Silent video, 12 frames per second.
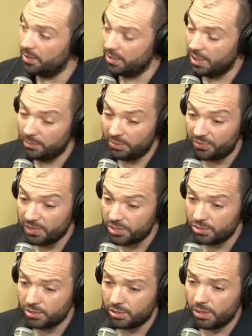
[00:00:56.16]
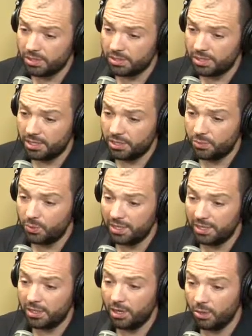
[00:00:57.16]
the top professionals across the nation, we
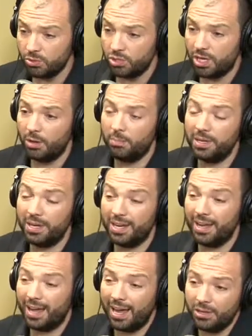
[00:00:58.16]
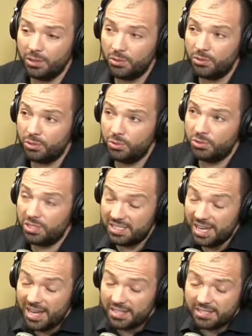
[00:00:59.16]
can coach, help, and guide you to
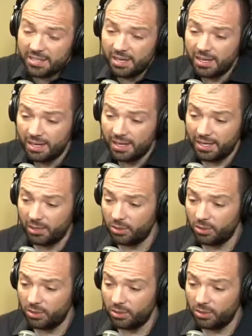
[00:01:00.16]
success. And